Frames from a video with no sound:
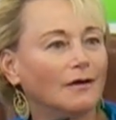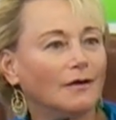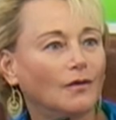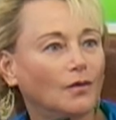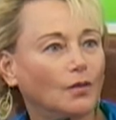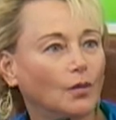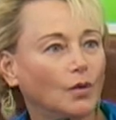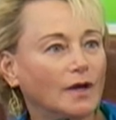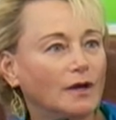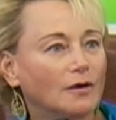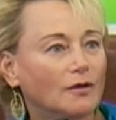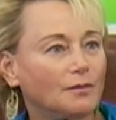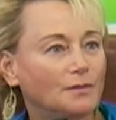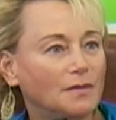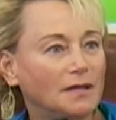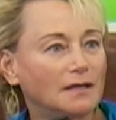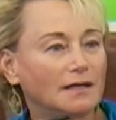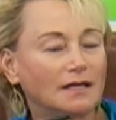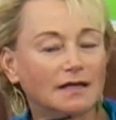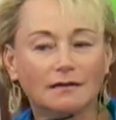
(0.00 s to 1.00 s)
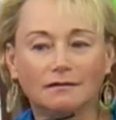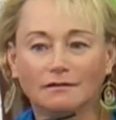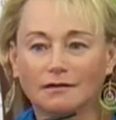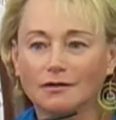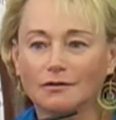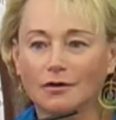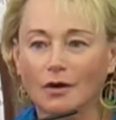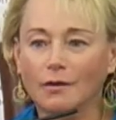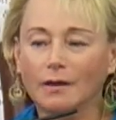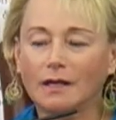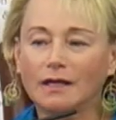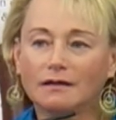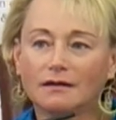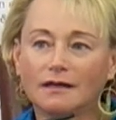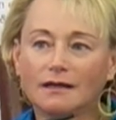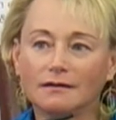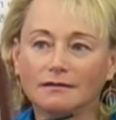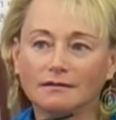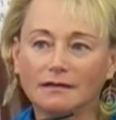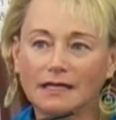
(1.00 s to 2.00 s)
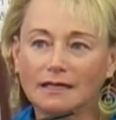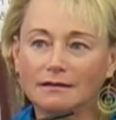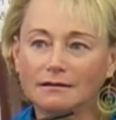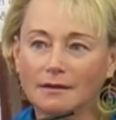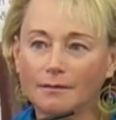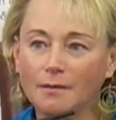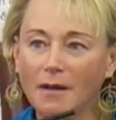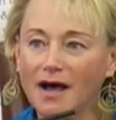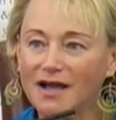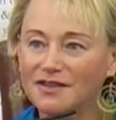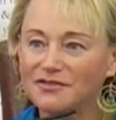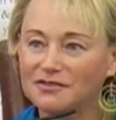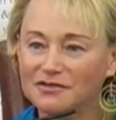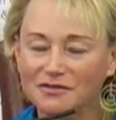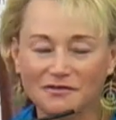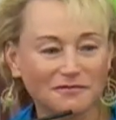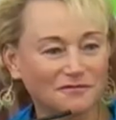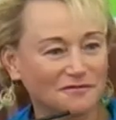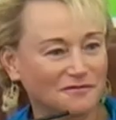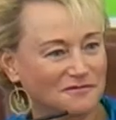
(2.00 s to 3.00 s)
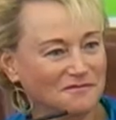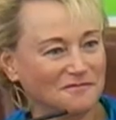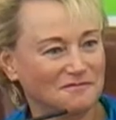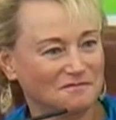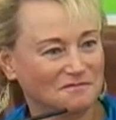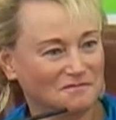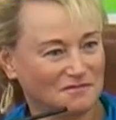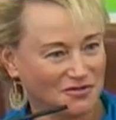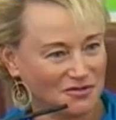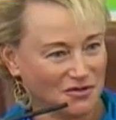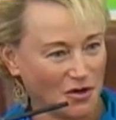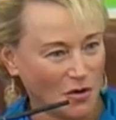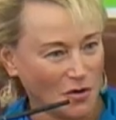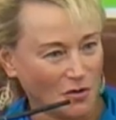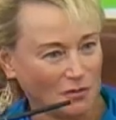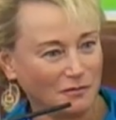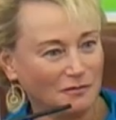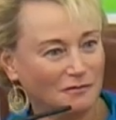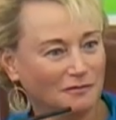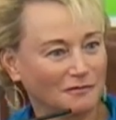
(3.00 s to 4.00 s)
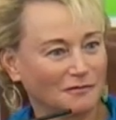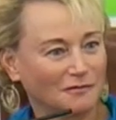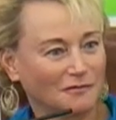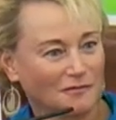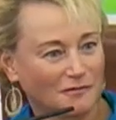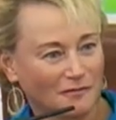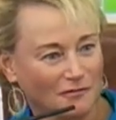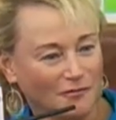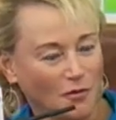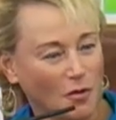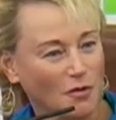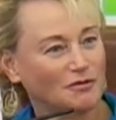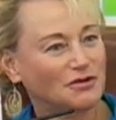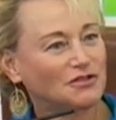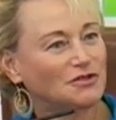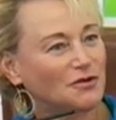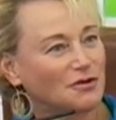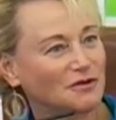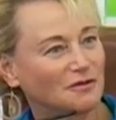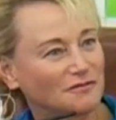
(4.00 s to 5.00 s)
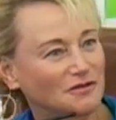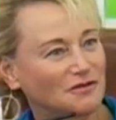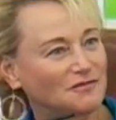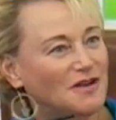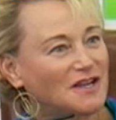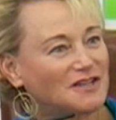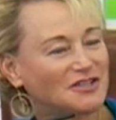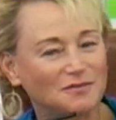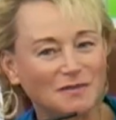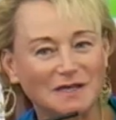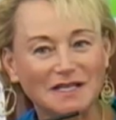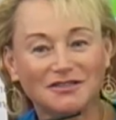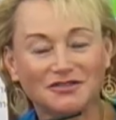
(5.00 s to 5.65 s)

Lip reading: will be, in the positive zone for return of investment.